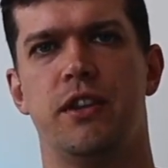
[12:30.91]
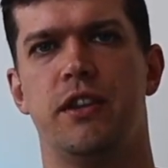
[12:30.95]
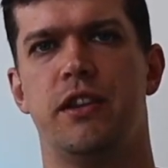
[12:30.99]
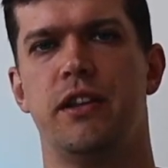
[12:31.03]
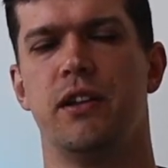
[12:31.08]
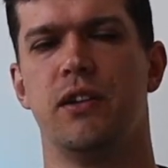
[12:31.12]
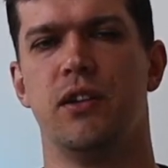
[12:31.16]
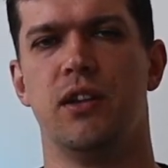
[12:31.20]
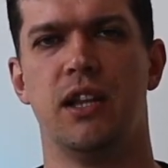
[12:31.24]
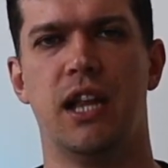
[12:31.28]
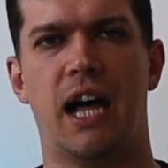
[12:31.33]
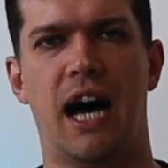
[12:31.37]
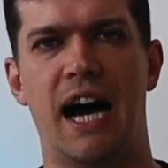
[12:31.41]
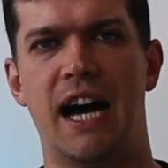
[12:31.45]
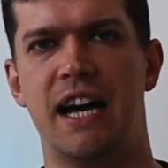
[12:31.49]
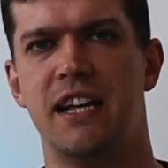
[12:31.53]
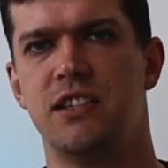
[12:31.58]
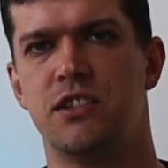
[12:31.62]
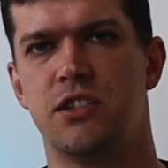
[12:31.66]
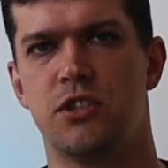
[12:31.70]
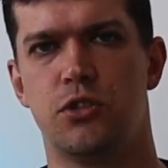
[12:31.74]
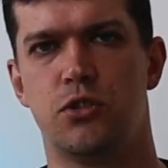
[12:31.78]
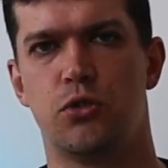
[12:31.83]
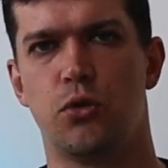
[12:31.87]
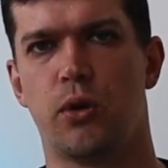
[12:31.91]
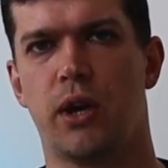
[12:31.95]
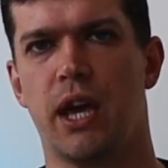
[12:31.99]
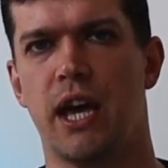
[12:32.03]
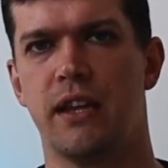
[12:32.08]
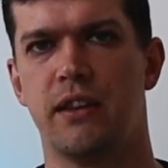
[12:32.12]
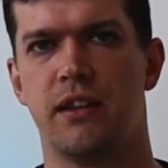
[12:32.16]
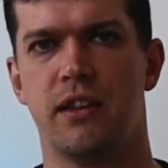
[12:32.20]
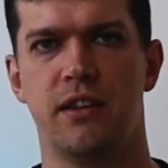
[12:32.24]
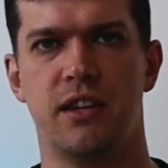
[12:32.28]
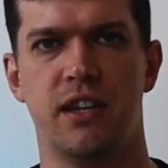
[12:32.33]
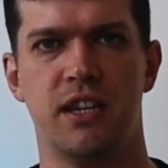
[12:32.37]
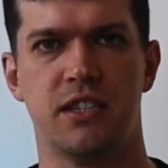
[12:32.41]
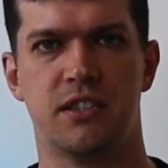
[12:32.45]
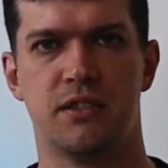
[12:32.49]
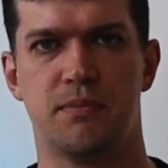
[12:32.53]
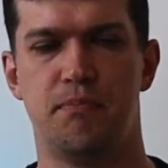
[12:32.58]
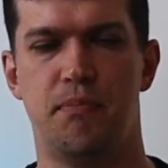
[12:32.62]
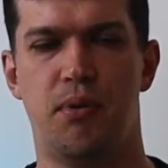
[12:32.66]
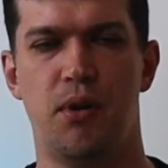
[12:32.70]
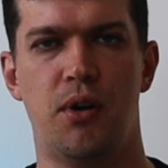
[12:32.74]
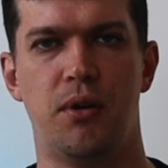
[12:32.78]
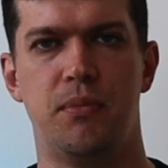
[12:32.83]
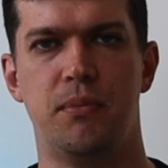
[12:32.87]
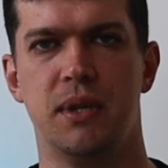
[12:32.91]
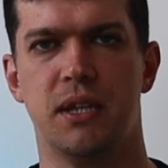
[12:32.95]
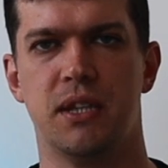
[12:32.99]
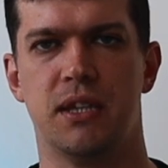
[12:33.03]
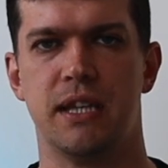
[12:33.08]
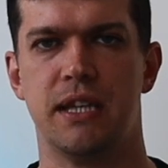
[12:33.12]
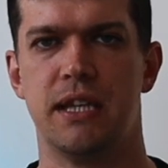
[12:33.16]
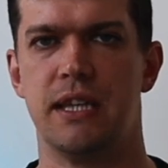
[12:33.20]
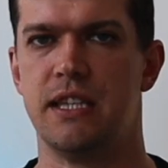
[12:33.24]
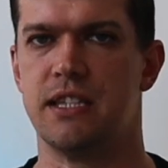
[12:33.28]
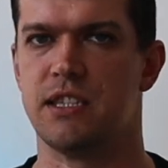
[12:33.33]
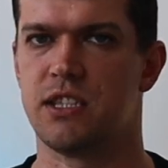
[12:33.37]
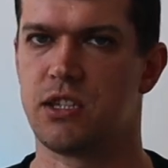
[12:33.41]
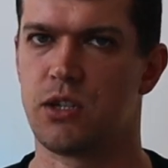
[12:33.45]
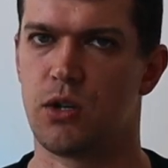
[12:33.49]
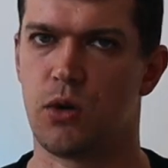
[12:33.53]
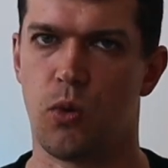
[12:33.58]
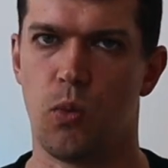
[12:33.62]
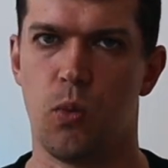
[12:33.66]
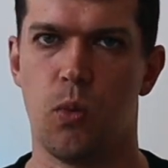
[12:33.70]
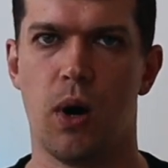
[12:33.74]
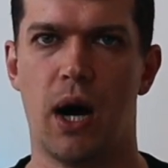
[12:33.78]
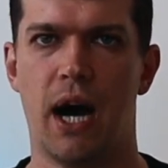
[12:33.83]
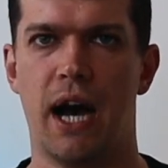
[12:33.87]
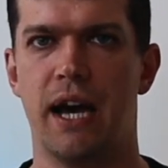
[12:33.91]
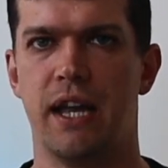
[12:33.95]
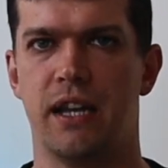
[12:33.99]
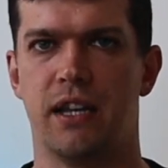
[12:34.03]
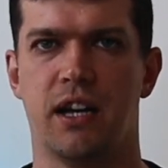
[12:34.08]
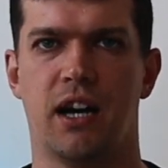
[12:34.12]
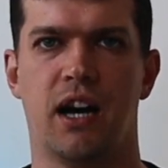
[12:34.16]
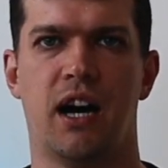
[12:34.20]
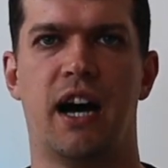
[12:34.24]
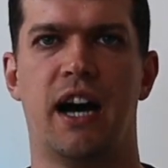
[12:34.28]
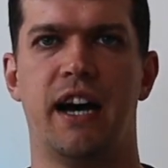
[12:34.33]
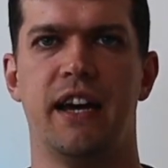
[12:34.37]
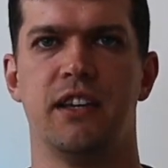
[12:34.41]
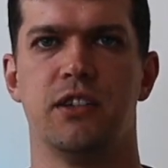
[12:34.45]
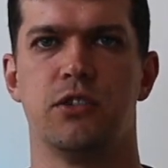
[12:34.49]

the lines to get this permit is quite high,